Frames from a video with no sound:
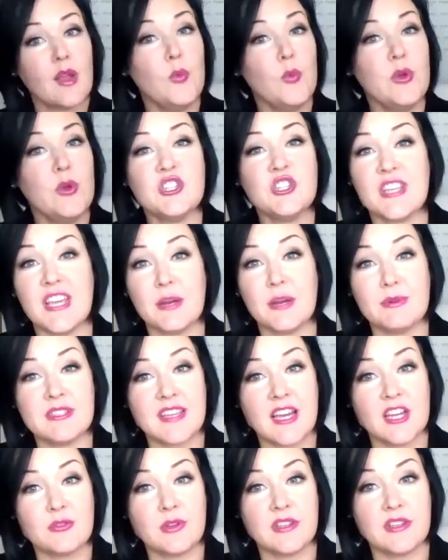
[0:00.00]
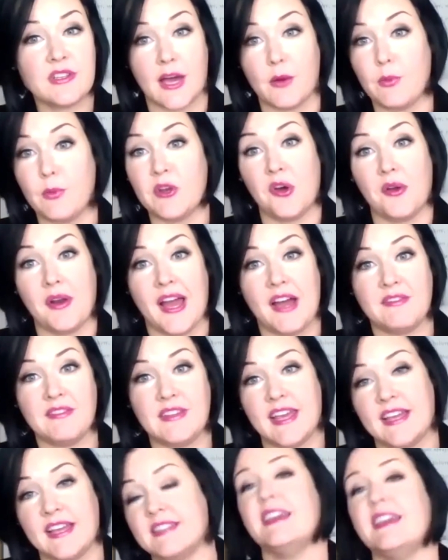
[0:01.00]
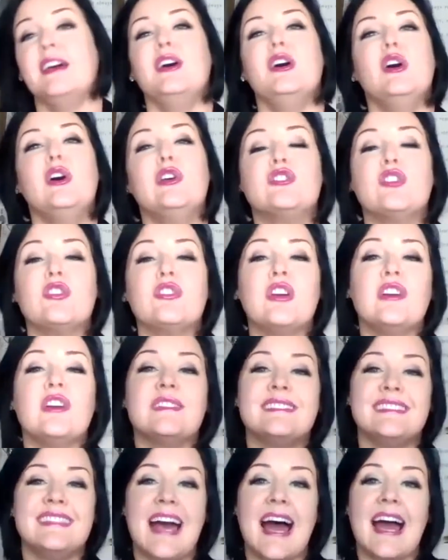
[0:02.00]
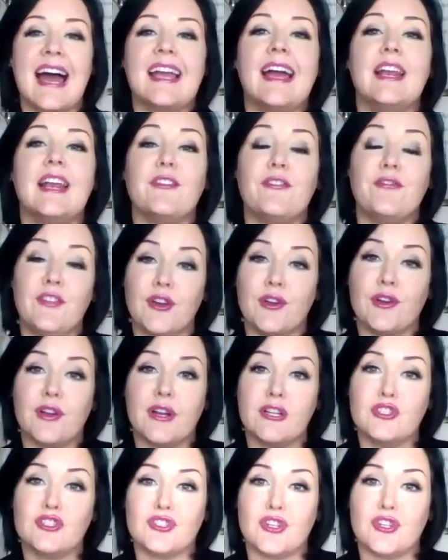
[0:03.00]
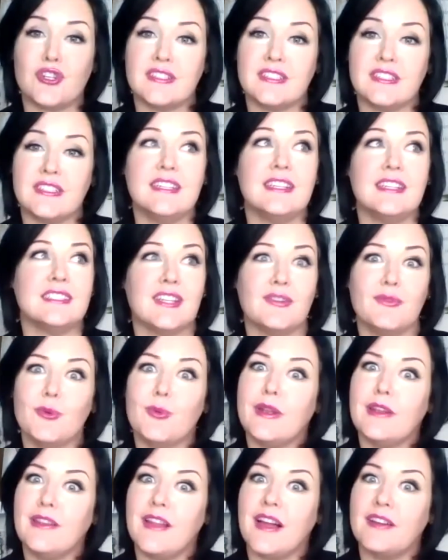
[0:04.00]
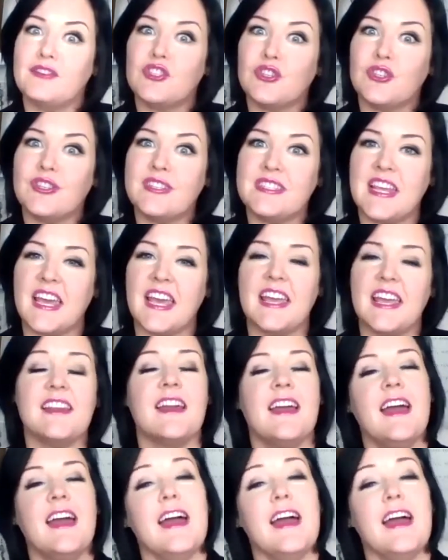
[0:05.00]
We just can't reschedule it yet. We don't have dates. So there's that kind of fear and uncertainty because everyone loves a good date.